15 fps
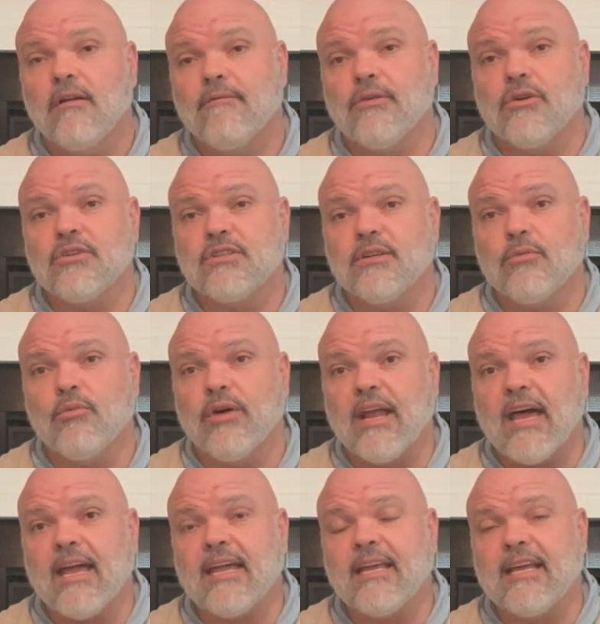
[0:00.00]
version when
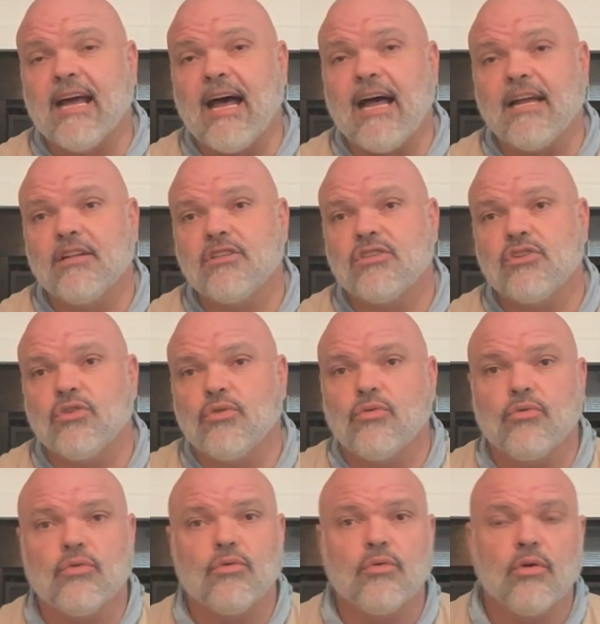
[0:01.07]
I got
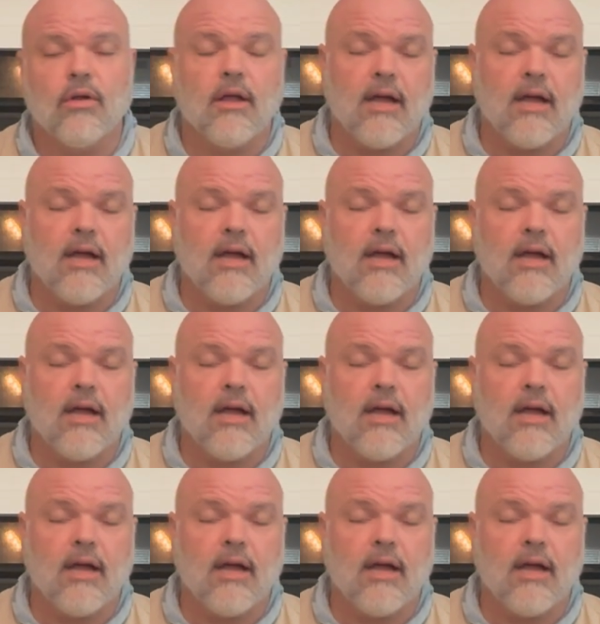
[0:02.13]
to